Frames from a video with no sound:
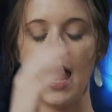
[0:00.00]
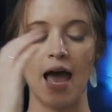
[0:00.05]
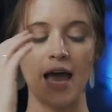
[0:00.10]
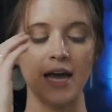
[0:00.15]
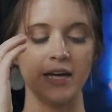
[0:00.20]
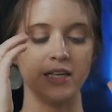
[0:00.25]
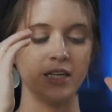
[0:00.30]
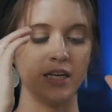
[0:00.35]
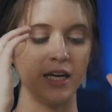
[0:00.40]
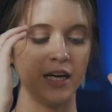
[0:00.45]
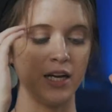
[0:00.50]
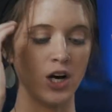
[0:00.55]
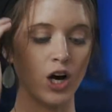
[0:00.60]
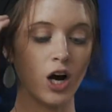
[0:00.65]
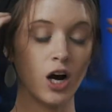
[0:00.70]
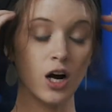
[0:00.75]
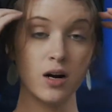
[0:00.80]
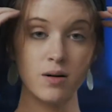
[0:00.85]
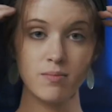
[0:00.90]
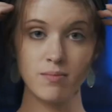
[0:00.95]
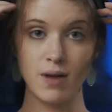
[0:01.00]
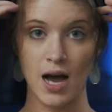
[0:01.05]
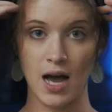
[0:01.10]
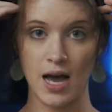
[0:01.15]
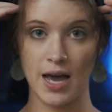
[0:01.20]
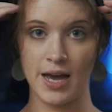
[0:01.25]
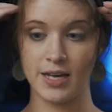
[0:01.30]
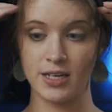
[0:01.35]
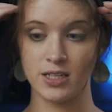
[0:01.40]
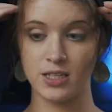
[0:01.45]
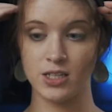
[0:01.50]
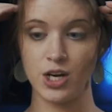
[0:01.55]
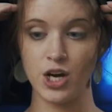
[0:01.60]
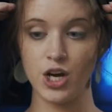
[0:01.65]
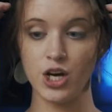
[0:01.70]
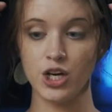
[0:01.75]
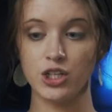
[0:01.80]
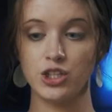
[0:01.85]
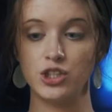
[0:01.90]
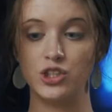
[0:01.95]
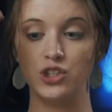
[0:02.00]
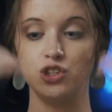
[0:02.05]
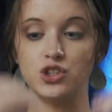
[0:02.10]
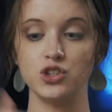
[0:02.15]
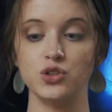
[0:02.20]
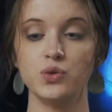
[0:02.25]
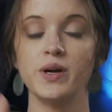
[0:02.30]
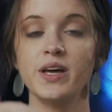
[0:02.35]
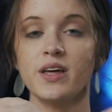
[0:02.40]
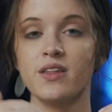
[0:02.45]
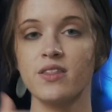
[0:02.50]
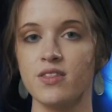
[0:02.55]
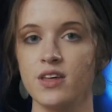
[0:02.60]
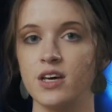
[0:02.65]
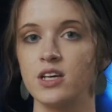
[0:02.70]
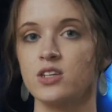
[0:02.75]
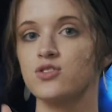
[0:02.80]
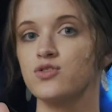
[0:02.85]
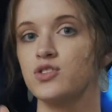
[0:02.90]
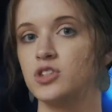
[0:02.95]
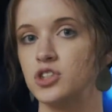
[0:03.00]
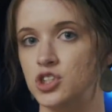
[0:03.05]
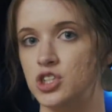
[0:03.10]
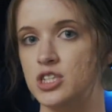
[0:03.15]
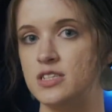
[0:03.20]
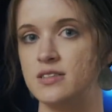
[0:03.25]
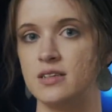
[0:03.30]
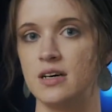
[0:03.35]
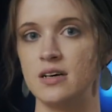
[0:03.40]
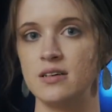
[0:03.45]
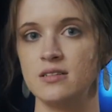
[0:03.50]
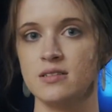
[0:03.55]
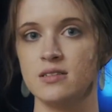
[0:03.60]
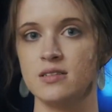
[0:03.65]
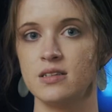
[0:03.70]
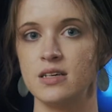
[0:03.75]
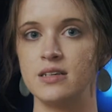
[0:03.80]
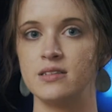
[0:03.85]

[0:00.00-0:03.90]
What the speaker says: And in her mind, doing things for Jesus